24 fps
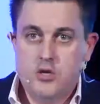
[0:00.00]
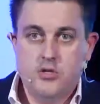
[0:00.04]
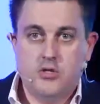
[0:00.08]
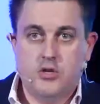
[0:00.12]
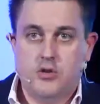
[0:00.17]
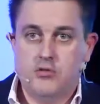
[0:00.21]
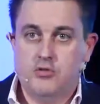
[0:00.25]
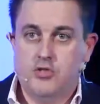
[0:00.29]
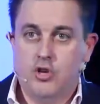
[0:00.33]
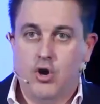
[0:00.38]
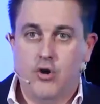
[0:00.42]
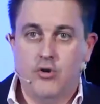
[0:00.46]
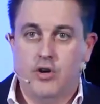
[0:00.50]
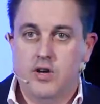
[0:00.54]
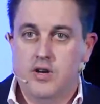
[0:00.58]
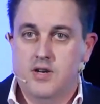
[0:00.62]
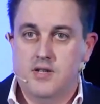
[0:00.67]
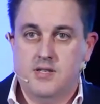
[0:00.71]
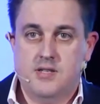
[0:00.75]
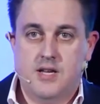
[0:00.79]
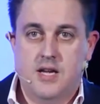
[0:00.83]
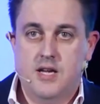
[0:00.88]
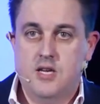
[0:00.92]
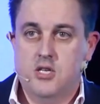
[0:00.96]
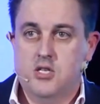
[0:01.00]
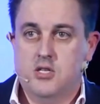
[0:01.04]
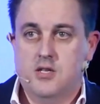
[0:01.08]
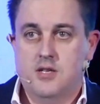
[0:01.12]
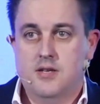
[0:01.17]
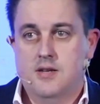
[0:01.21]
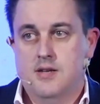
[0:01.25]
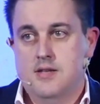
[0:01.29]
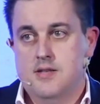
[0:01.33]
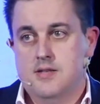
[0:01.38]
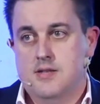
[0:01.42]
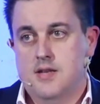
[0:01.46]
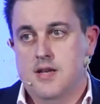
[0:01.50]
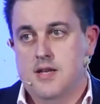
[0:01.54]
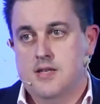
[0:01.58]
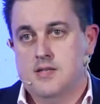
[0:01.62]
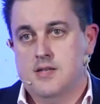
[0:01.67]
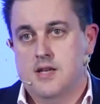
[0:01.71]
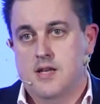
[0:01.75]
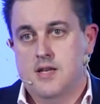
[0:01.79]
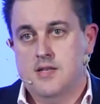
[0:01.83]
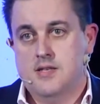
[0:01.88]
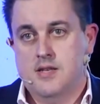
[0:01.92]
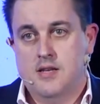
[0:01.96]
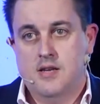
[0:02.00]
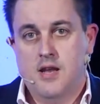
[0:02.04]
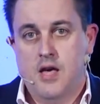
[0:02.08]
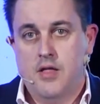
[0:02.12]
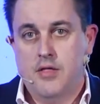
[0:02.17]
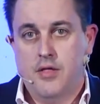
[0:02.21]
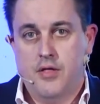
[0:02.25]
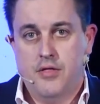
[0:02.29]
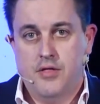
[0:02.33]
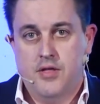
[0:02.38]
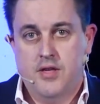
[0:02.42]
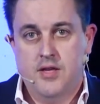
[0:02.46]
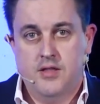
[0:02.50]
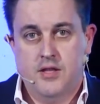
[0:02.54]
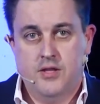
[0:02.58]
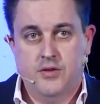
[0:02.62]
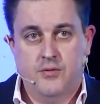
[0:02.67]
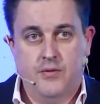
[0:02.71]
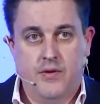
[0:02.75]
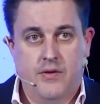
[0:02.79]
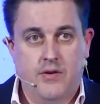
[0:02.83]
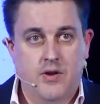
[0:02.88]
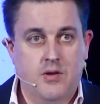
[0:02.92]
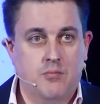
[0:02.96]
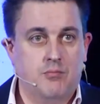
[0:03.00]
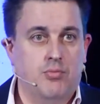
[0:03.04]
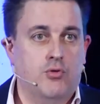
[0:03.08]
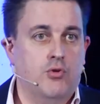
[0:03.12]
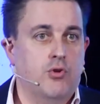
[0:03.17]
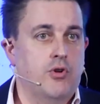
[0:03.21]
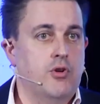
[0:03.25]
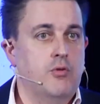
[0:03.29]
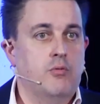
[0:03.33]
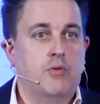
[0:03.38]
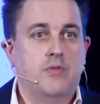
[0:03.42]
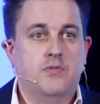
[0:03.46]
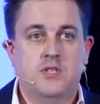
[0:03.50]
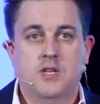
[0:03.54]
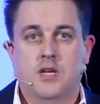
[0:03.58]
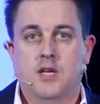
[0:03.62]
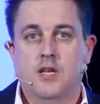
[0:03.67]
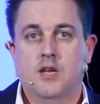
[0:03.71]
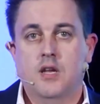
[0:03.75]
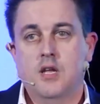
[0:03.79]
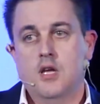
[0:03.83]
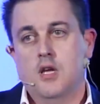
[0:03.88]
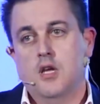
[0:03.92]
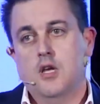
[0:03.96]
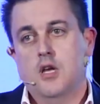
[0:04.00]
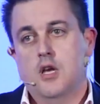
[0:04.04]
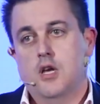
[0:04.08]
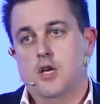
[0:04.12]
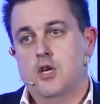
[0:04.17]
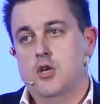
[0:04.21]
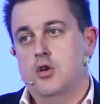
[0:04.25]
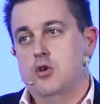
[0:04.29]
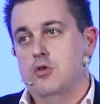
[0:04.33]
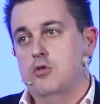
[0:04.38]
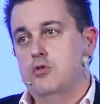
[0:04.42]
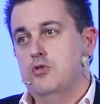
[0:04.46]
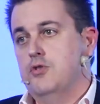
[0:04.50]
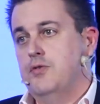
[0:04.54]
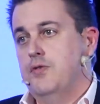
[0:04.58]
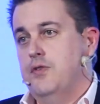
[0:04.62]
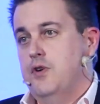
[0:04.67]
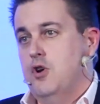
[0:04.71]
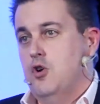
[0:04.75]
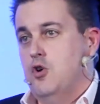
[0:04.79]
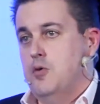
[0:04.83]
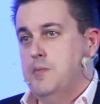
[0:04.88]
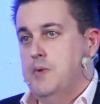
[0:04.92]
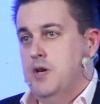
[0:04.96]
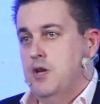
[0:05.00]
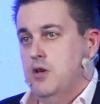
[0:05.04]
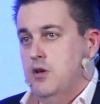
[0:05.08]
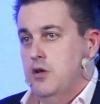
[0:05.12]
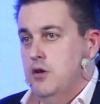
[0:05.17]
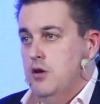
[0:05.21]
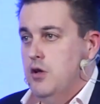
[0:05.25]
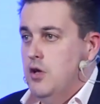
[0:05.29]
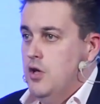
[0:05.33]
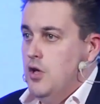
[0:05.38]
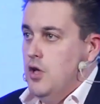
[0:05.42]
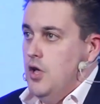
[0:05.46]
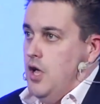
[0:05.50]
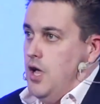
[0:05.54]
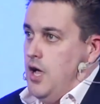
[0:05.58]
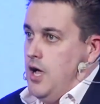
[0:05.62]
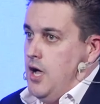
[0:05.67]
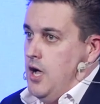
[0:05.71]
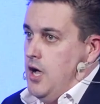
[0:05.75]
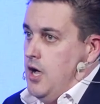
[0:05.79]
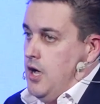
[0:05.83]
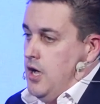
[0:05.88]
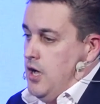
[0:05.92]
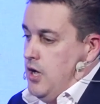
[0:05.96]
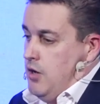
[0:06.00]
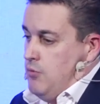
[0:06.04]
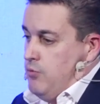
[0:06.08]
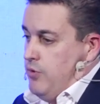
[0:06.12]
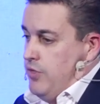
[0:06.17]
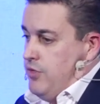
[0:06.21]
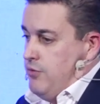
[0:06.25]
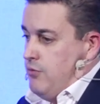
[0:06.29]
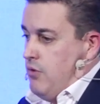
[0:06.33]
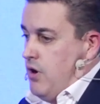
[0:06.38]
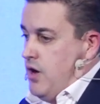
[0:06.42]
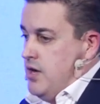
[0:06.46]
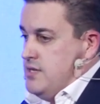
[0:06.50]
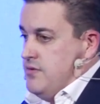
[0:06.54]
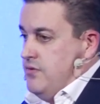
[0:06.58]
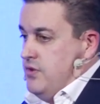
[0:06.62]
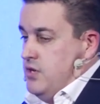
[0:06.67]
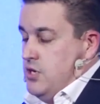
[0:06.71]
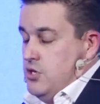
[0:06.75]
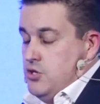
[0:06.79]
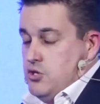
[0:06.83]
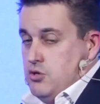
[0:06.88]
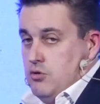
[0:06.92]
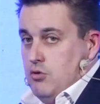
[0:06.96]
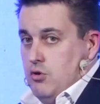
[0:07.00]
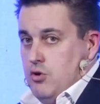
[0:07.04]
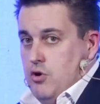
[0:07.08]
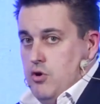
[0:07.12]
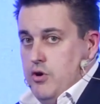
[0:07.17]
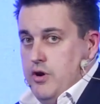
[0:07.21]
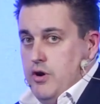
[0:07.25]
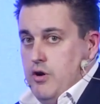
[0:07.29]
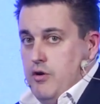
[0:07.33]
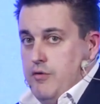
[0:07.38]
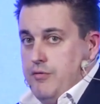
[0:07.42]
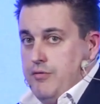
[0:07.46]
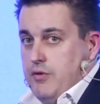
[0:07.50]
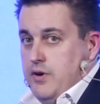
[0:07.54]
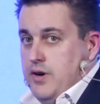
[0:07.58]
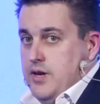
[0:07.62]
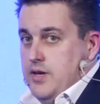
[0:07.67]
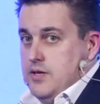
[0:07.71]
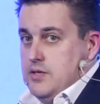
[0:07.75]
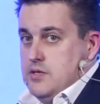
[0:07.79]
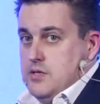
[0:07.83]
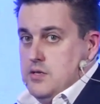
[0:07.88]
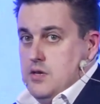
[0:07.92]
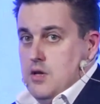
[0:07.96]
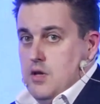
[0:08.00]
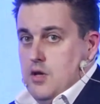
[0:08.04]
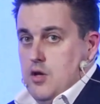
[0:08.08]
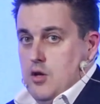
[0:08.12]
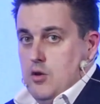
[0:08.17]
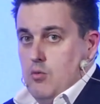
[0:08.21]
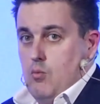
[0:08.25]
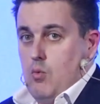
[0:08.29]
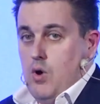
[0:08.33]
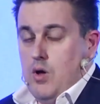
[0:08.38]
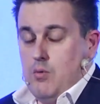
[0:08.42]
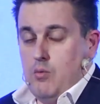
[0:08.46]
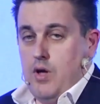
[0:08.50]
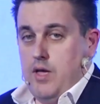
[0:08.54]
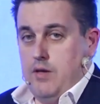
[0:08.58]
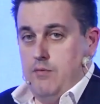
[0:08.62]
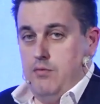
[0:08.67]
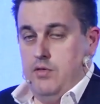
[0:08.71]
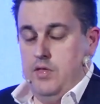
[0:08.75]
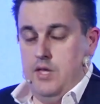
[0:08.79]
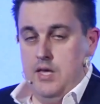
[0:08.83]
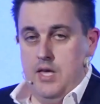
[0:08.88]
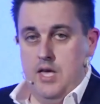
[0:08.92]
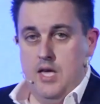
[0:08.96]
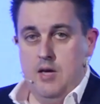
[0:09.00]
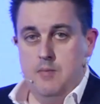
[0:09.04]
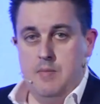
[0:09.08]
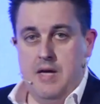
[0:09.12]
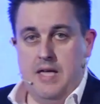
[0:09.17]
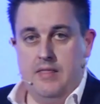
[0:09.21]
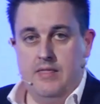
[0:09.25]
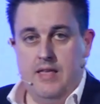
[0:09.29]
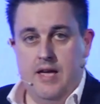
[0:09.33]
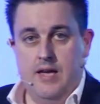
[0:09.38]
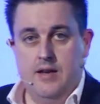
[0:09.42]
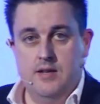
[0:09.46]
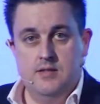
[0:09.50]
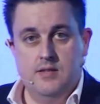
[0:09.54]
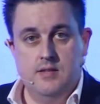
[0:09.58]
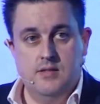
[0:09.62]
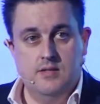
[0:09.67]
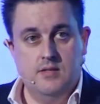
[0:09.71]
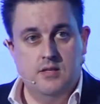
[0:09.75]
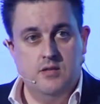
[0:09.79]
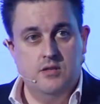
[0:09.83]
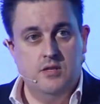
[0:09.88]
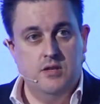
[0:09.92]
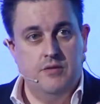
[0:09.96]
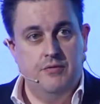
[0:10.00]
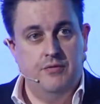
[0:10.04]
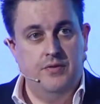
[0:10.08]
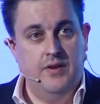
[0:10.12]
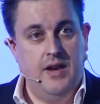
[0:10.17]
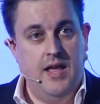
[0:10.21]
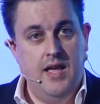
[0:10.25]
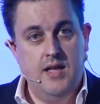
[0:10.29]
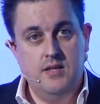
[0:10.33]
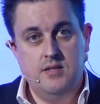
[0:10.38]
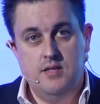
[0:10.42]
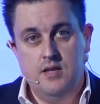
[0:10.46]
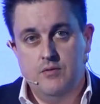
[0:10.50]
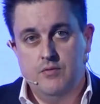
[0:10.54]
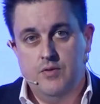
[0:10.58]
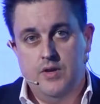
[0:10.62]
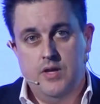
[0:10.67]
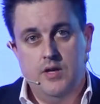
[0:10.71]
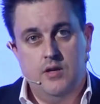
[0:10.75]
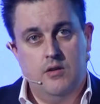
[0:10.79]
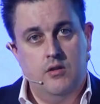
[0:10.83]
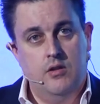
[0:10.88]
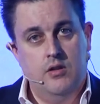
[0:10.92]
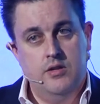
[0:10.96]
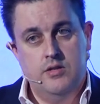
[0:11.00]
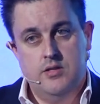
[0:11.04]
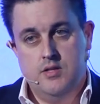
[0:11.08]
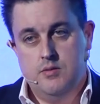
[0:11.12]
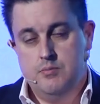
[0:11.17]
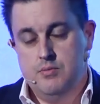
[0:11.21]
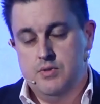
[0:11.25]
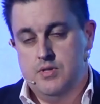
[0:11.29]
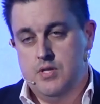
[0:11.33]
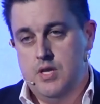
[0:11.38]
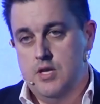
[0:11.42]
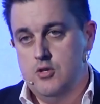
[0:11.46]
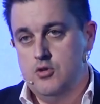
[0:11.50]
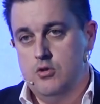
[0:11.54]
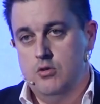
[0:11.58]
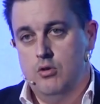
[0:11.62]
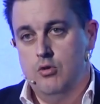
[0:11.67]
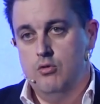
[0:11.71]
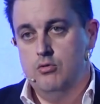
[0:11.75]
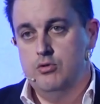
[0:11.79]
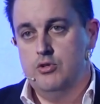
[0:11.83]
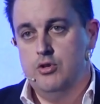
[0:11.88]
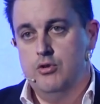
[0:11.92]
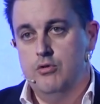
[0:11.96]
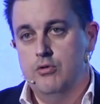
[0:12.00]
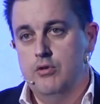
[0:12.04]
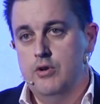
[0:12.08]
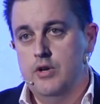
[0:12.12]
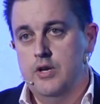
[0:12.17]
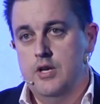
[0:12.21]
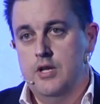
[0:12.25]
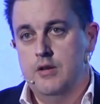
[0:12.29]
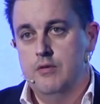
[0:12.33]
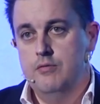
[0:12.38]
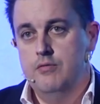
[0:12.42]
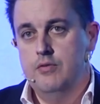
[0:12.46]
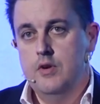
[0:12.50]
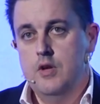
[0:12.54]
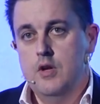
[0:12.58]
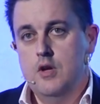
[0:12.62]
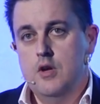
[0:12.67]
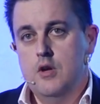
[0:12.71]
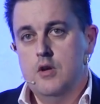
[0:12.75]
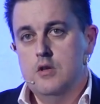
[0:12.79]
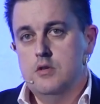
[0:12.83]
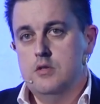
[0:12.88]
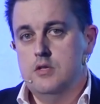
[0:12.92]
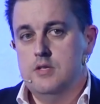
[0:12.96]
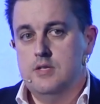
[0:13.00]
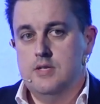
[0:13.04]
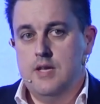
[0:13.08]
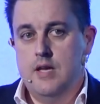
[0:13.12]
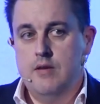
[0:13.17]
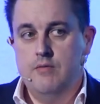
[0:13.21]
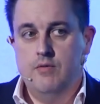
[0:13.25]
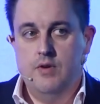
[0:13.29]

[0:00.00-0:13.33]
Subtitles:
So tokenization is another thing that's very important. We've seen a huge phenomenon with the rise of initial coin offerings. One way of thinking about that is it's as a financing vehicle and as a potential alternative to, say,